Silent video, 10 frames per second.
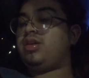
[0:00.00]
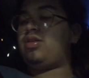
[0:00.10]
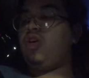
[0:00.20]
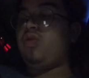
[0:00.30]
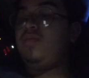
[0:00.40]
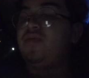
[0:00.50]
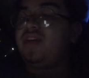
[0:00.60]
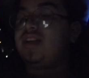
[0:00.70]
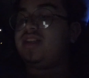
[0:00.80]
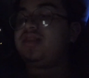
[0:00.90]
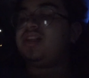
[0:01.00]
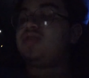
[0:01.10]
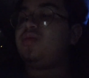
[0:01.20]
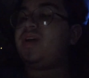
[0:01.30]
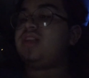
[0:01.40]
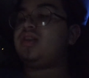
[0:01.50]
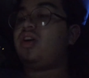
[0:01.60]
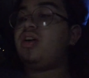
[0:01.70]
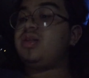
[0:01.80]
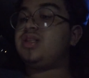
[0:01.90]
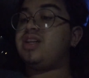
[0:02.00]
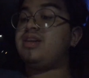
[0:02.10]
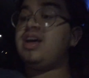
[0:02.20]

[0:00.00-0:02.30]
co-moving distance, remains constant,